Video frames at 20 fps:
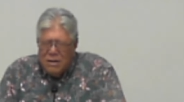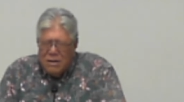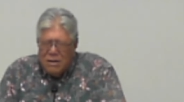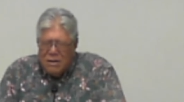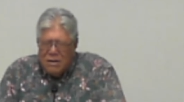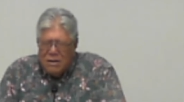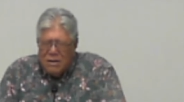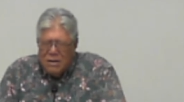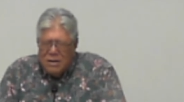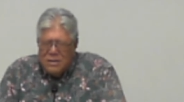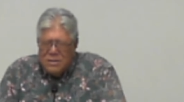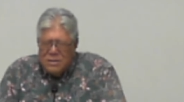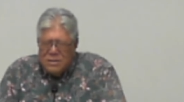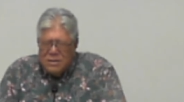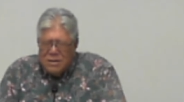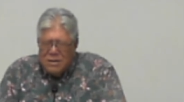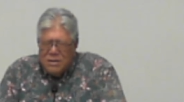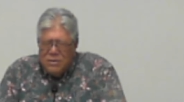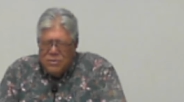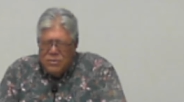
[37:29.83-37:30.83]
uh, as
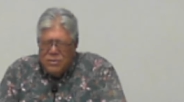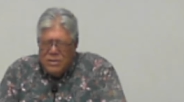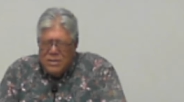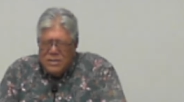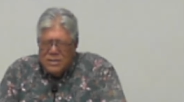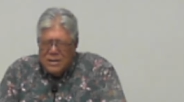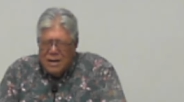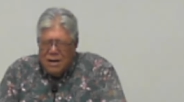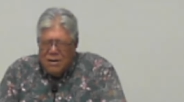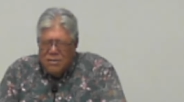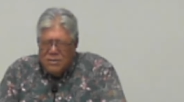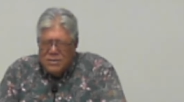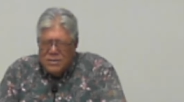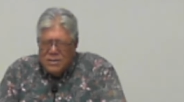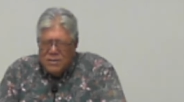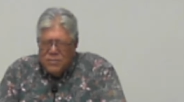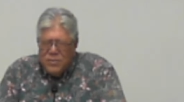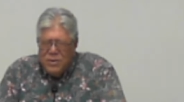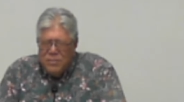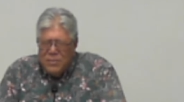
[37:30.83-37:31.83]
uh, you desire us
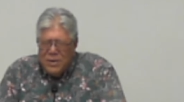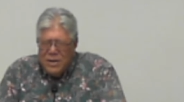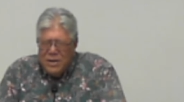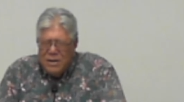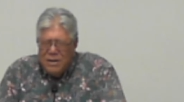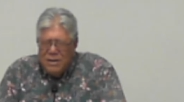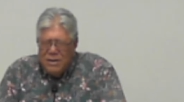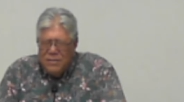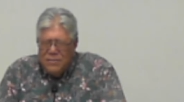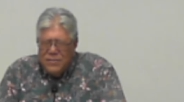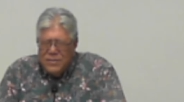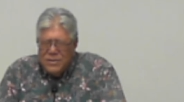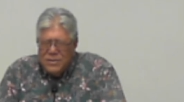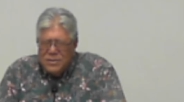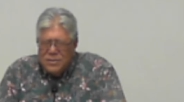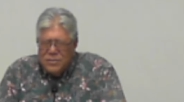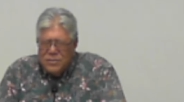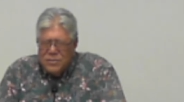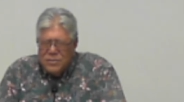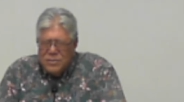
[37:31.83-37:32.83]
that we might live as
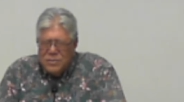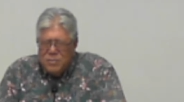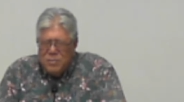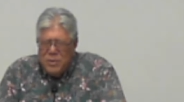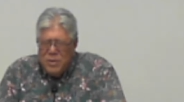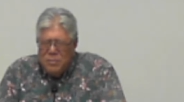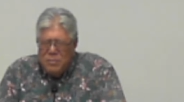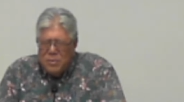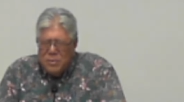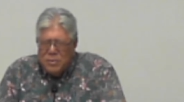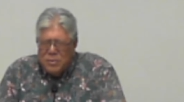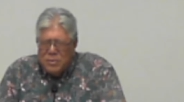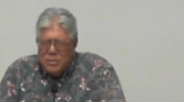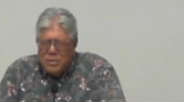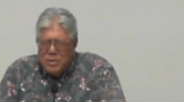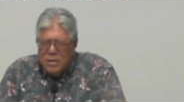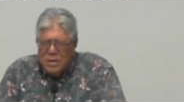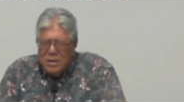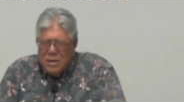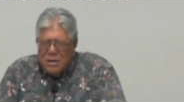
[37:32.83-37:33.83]
those people,
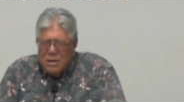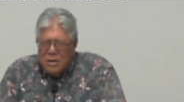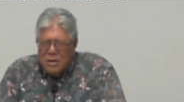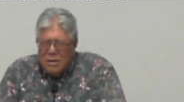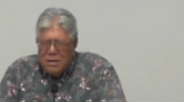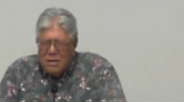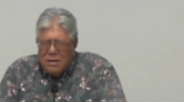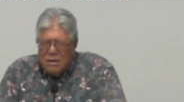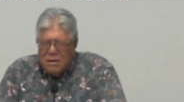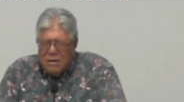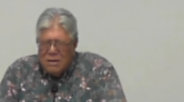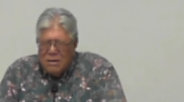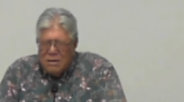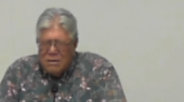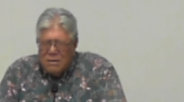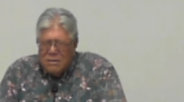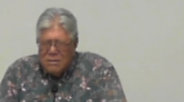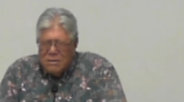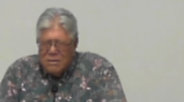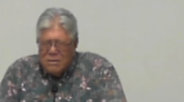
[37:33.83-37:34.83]
uh,
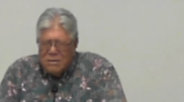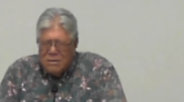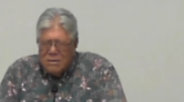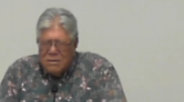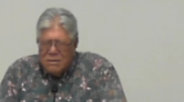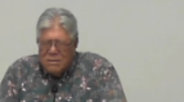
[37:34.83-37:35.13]
uh,